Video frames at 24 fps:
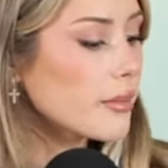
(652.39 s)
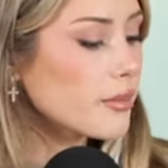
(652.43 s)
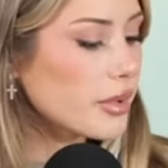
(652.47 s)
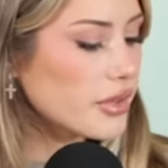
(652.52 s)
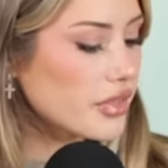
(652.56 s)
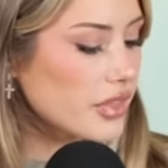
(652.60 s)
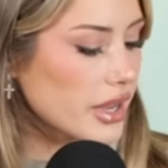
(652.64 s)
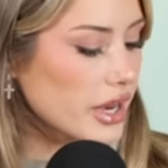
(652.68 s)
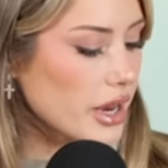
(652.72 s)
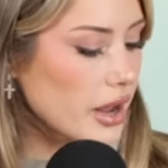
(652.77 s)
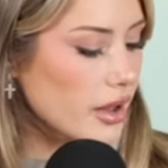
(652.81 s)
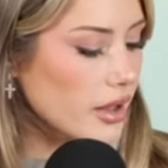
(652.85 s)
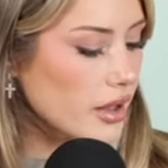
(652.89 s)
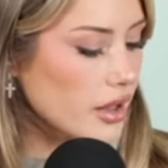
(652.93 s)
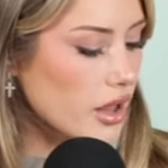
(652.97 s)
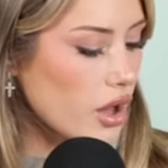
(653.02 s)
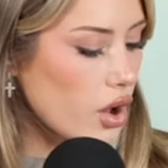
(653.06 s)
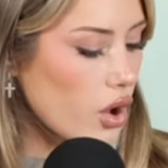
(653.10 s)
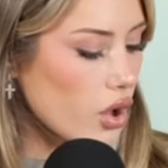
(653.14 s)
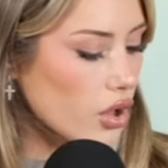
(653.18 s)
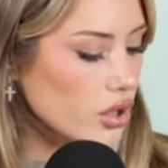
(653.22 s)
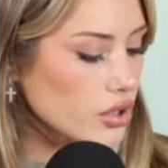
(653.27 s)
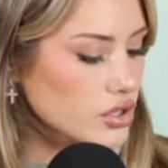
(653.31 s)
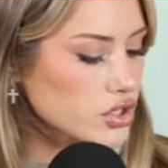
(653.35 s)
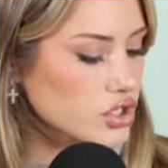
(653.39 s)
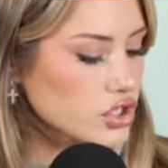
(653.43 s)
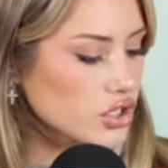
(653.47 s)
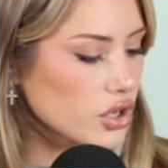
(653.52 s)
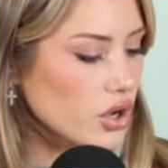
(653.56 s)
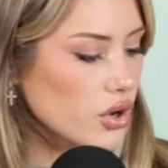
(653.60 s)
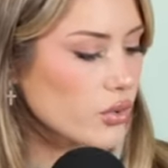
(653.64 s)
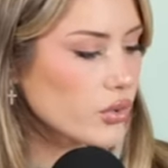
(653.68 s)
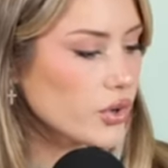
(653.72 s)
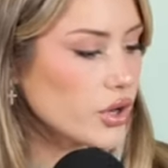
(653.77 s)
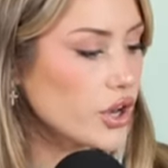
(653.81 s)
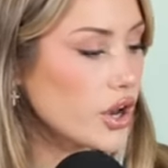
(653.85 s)
But then I'll
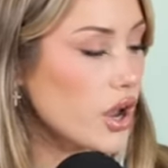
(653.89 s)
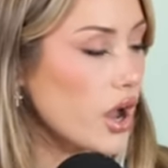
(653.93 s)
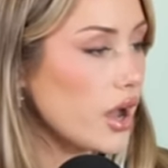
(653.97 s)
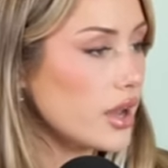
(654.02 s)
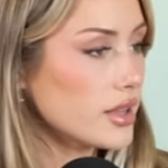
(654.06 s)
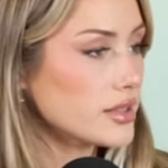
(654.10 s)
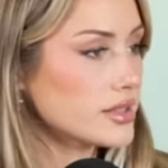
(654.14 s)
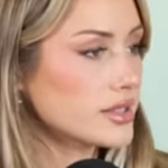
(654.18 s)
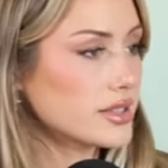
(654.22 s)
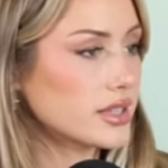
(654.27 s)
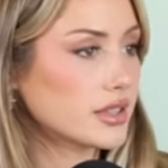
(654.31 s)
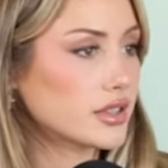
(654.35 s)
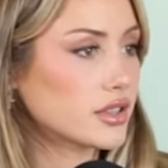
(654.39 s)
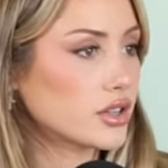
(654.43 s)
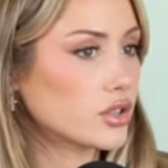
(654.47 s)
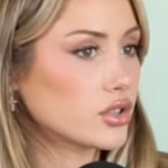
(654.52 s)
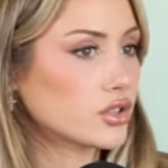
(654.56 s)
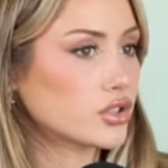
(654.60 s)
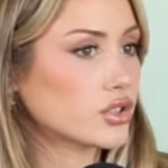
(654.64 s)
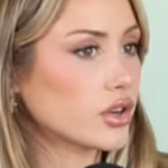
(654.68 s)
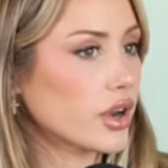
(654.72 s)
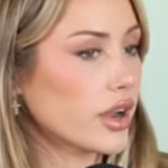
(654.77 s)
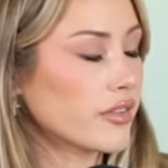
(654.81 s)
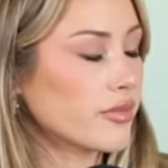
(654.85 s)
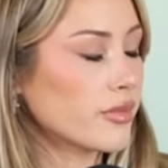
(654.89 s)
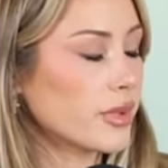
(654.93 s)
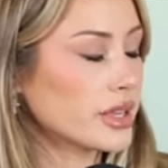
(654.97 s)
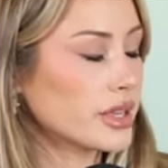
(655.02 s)
also not sit there and drive